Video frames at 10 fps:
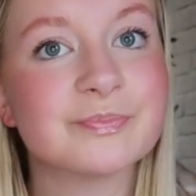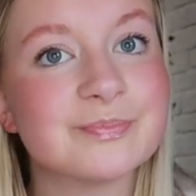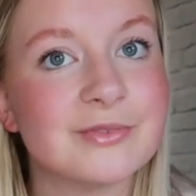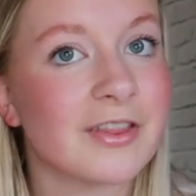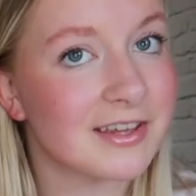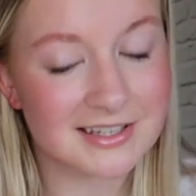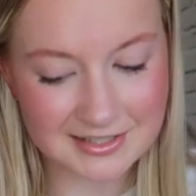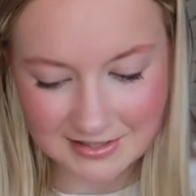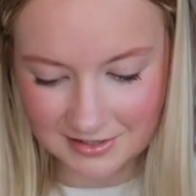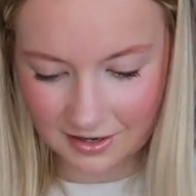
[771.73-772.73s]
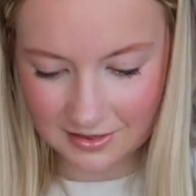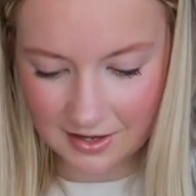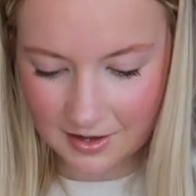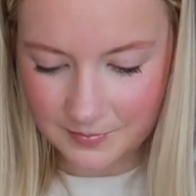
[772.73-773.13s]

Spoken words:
Nothing is inside that.